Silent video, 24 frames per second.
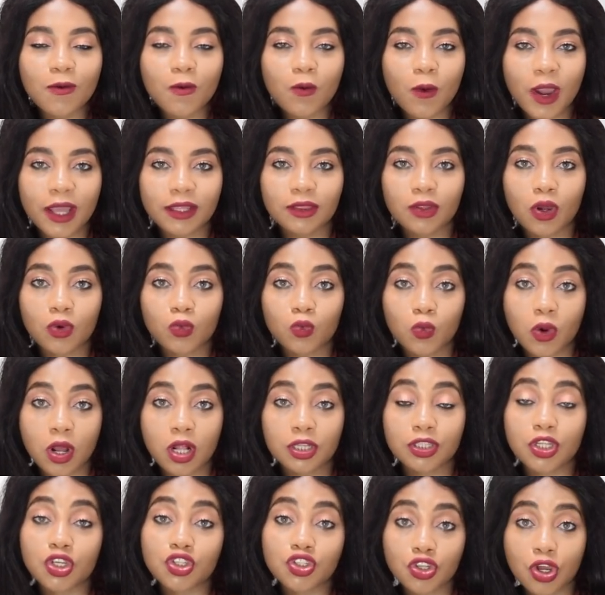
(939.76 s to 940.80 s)
went on
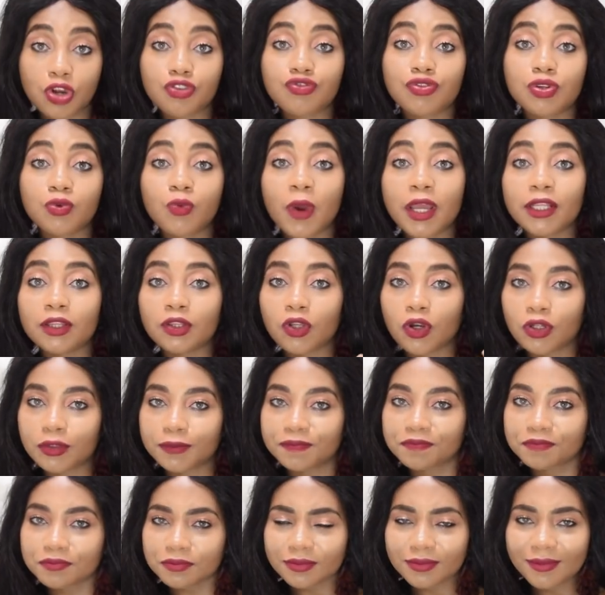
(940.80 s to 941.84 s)
well. The surgery went on
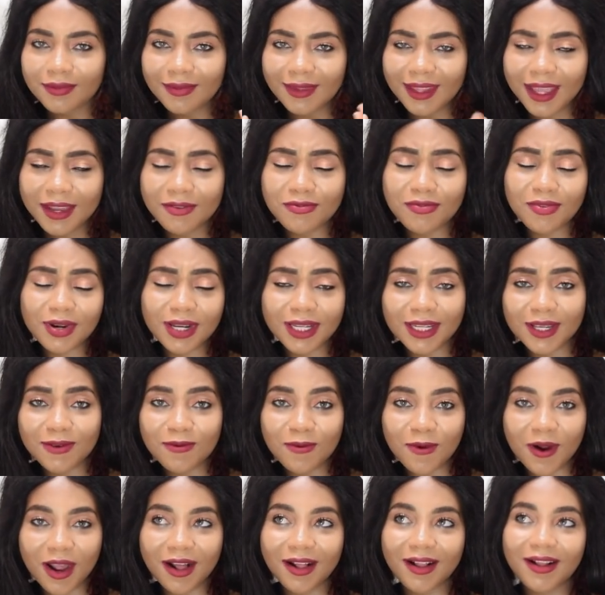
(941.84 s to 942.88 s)
really
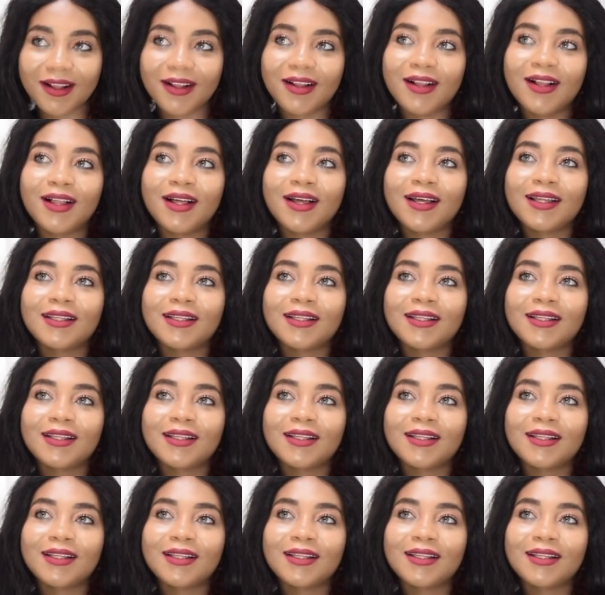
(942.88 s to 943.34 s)
well.